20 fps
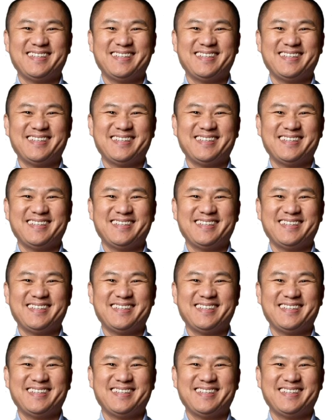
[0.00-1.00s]

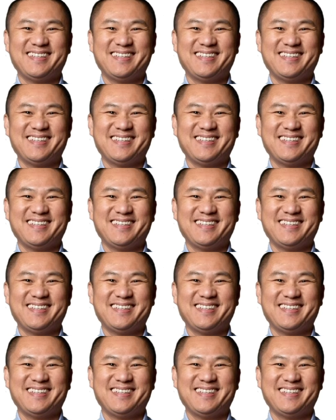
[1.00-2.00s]

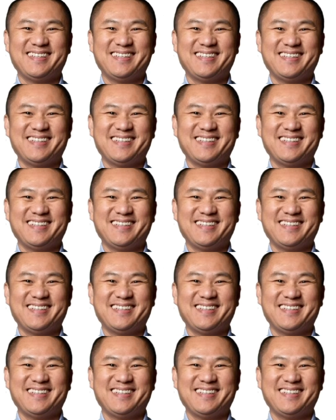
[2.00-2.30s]
The face doesn't move, so there is nothing to read.